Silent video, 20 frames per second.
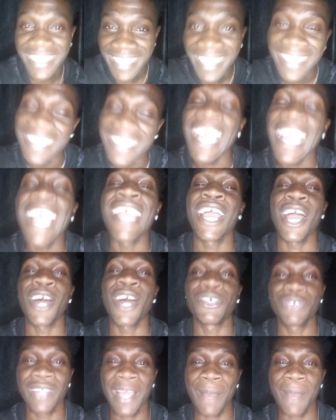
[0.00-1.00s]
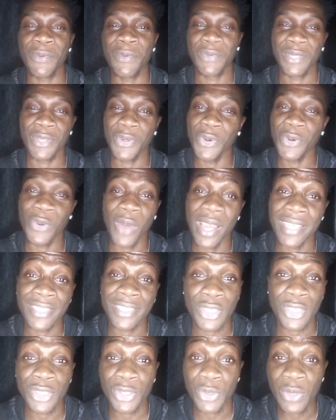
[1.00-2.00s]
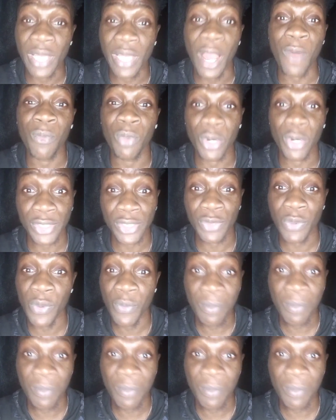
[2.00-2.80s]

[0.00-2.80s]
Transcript: Yes, I was really happy with the goal, and it just shows how much we